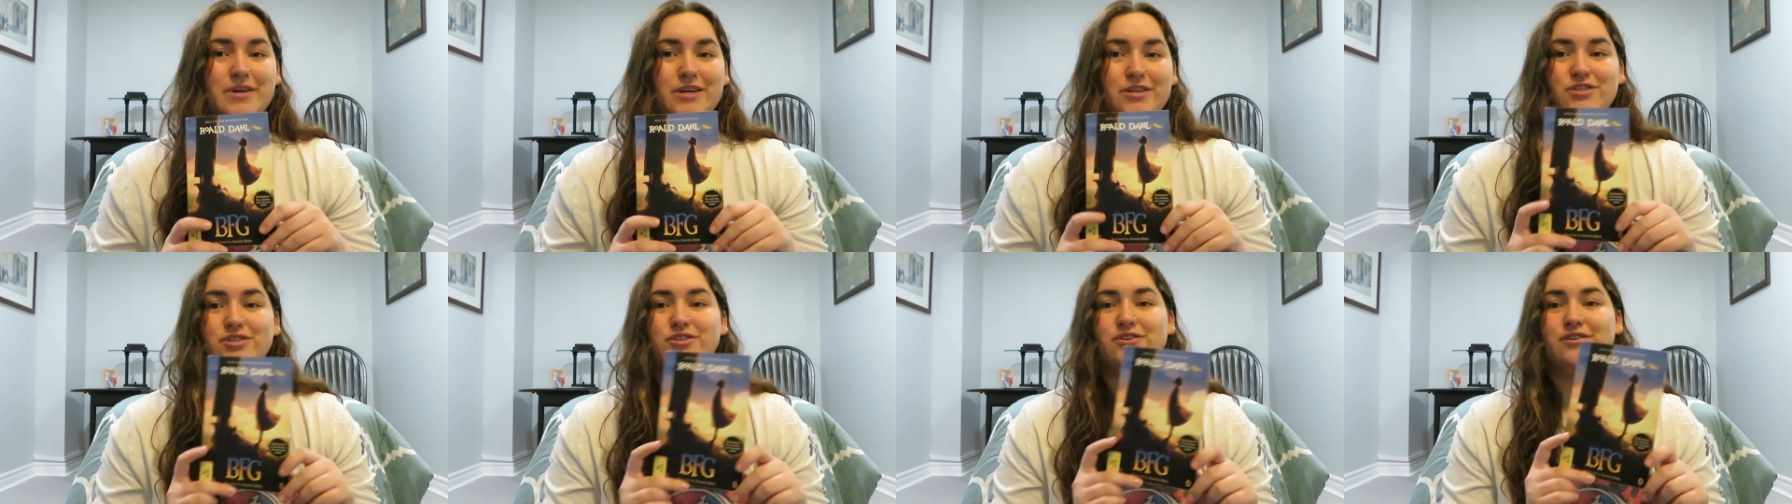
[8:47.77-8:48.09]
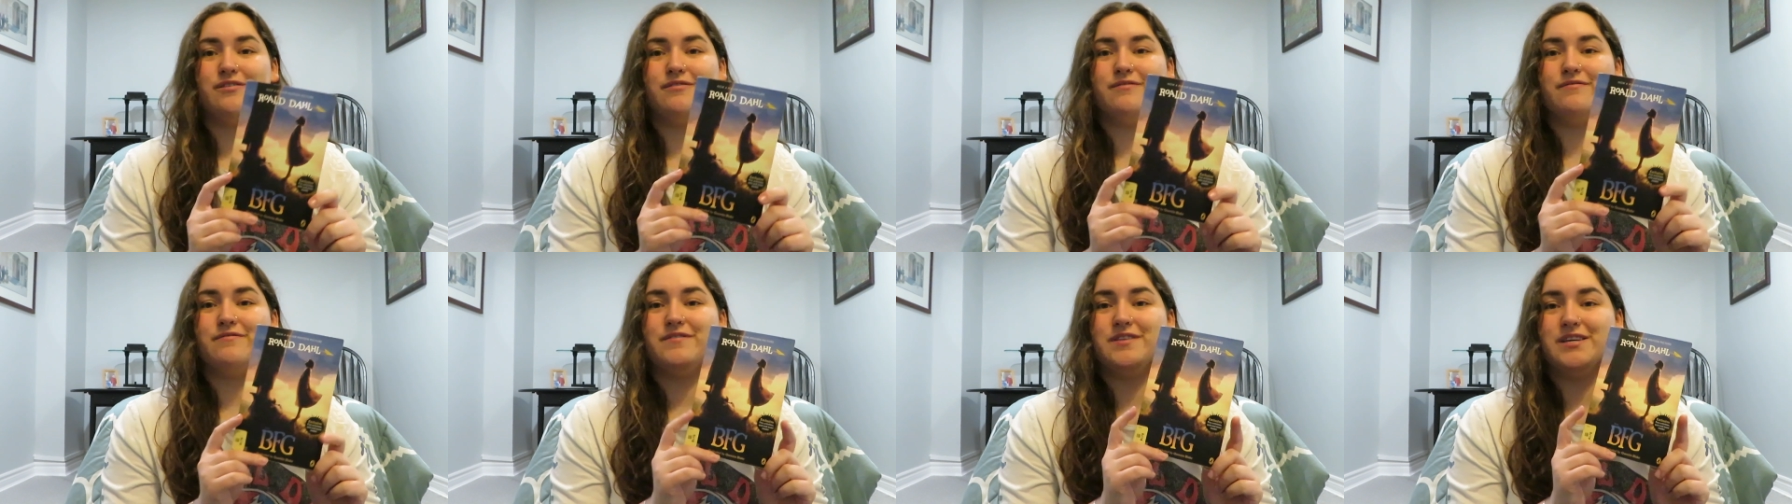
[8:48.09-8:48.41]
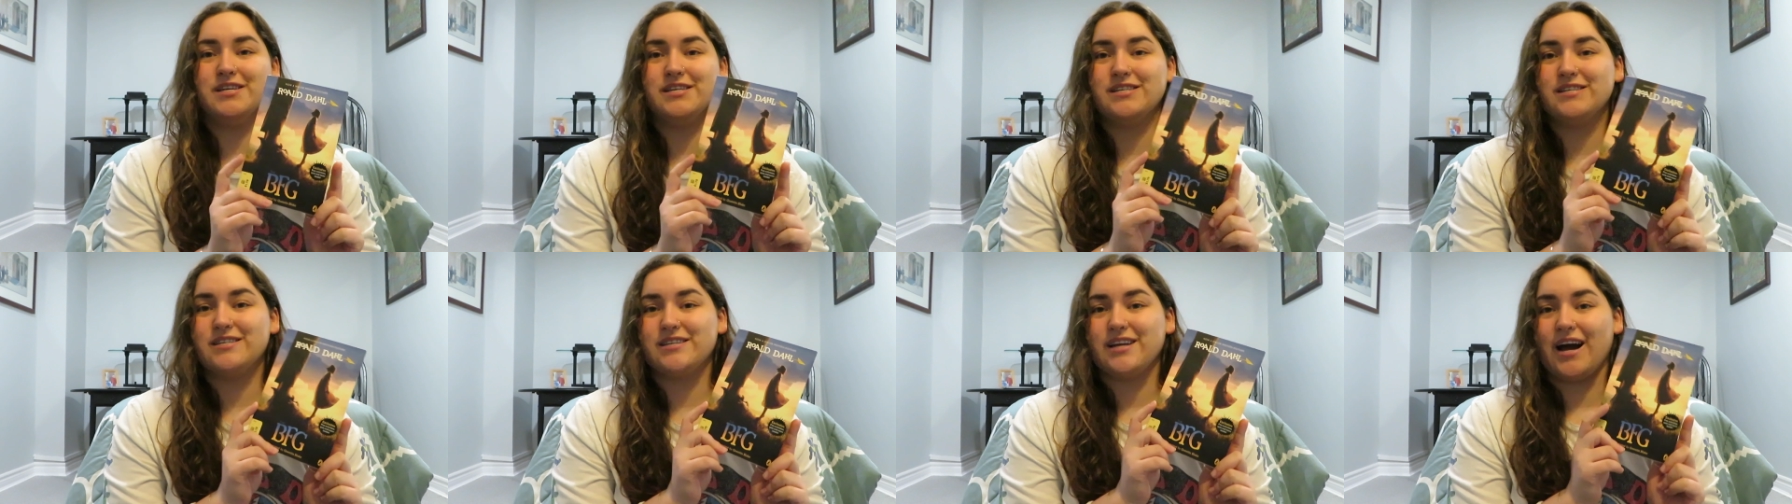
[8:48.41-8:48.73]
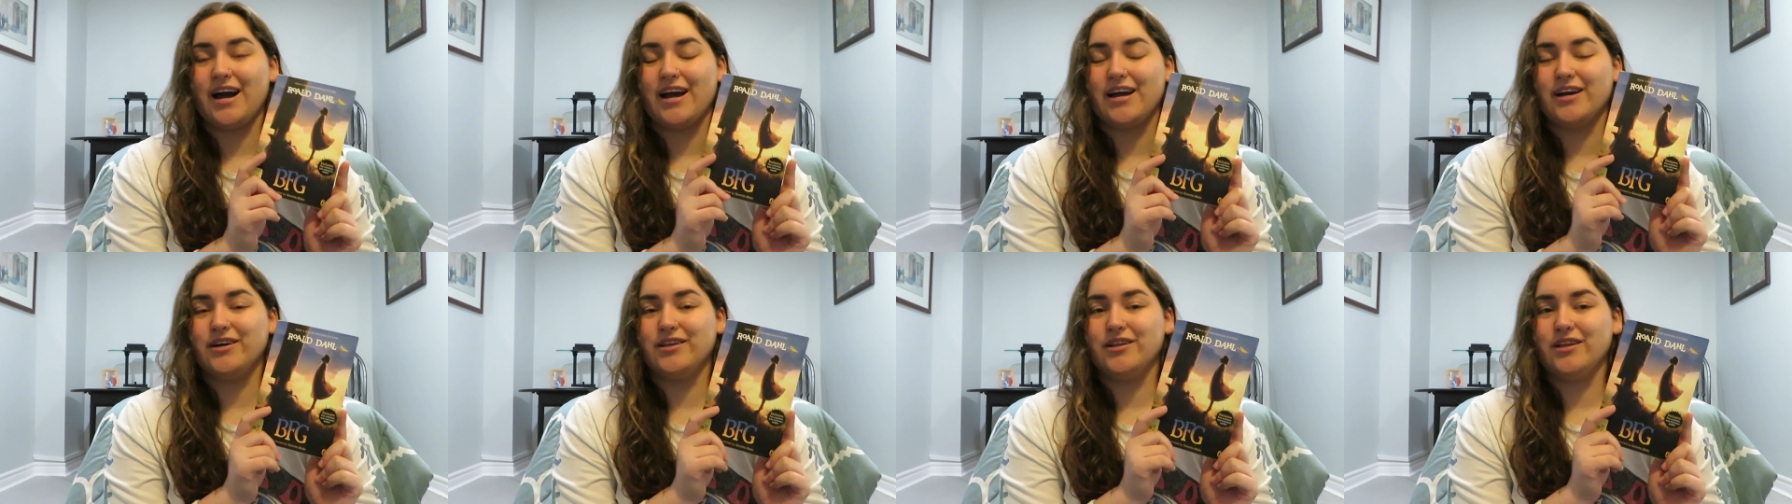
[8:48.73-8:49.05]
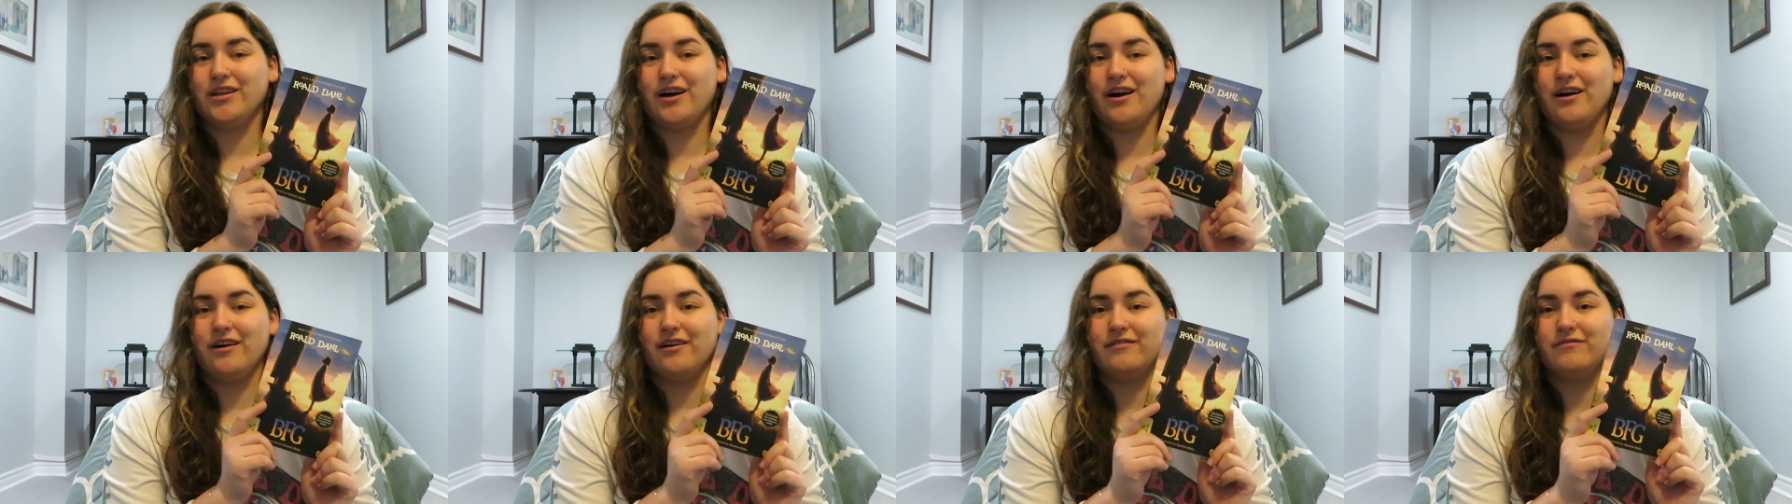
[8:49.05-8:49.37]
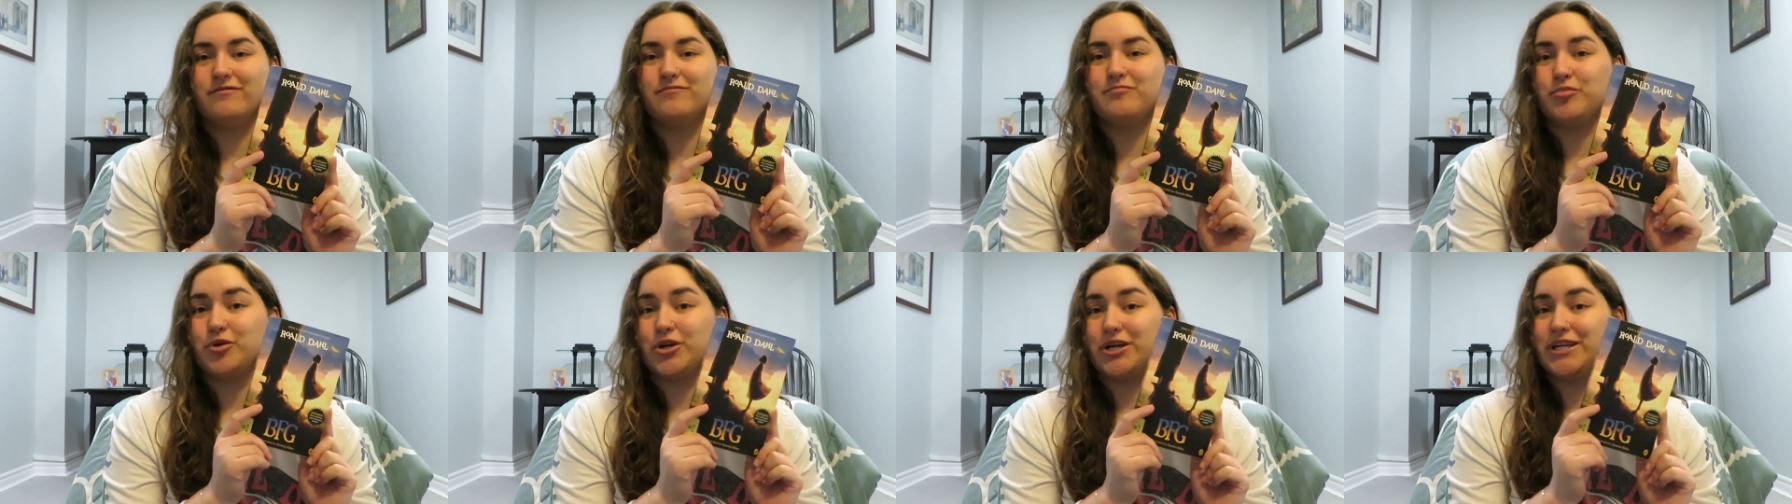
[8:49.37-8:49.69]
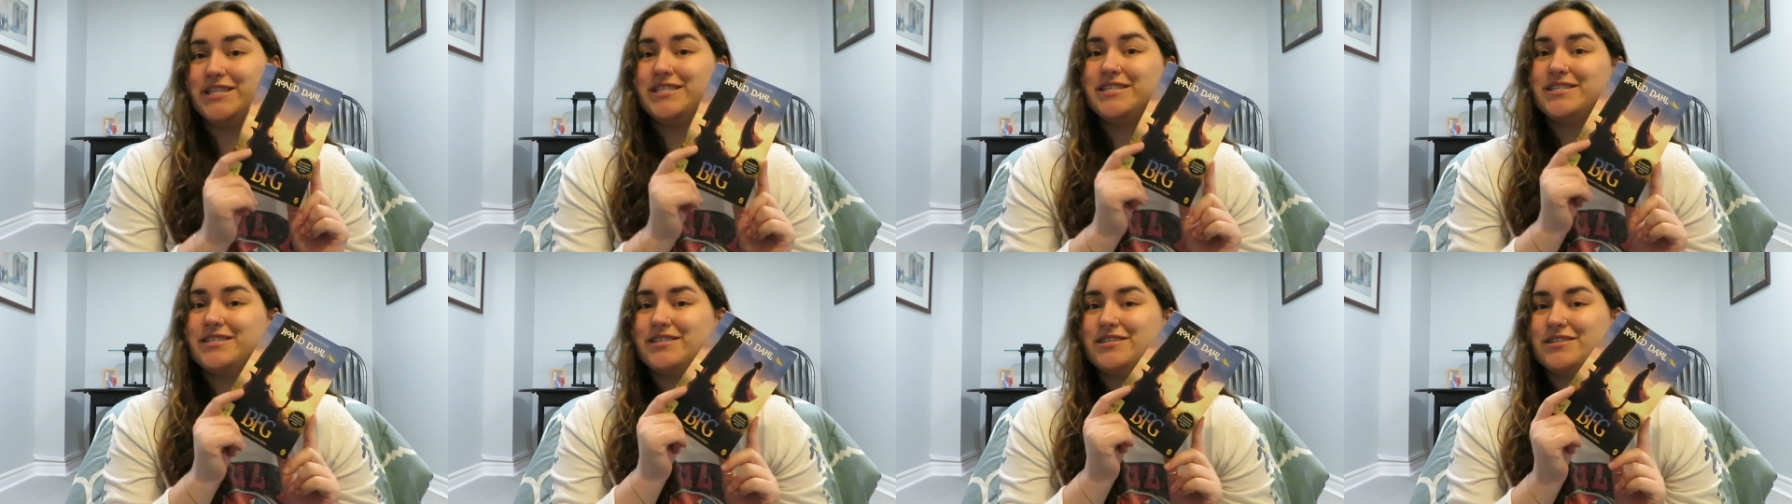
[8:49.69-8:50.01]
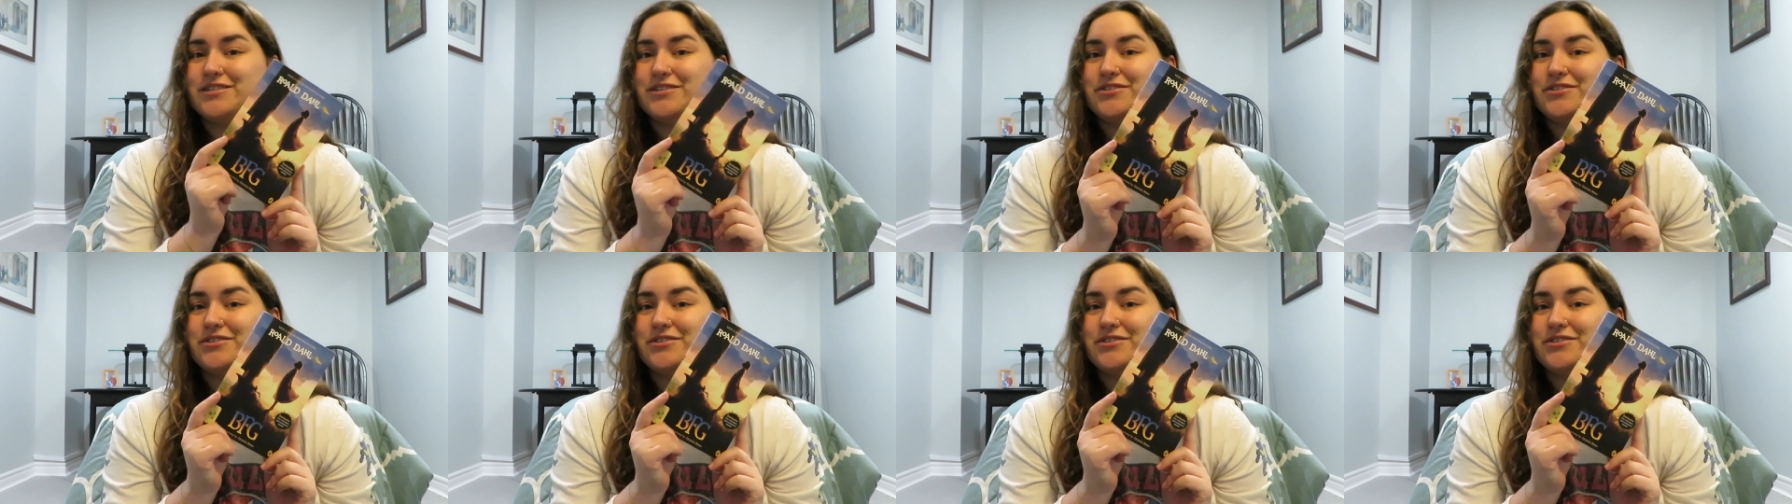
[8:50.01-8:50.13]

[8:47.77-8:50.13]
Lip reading: each of the style of prints.